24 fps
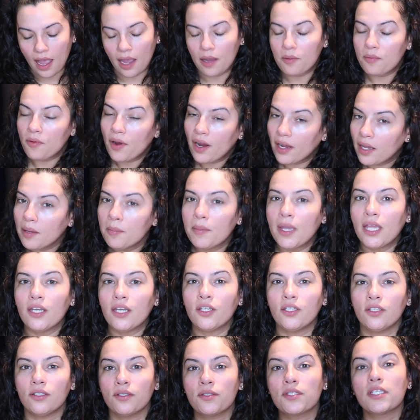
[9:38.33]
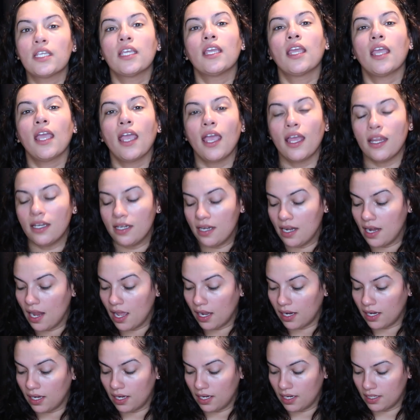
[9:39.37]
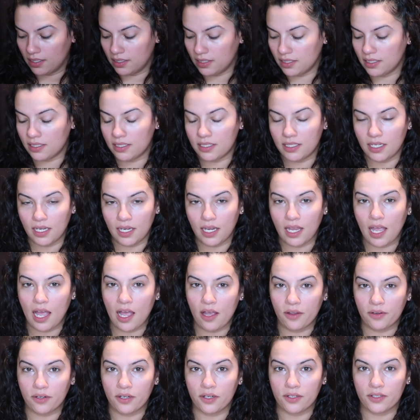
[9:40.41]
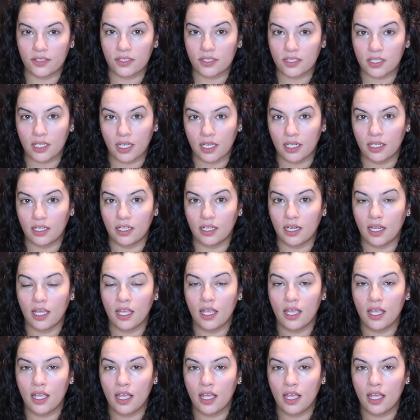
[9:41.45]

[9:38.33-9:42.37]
I recommend using it at night and see how your skin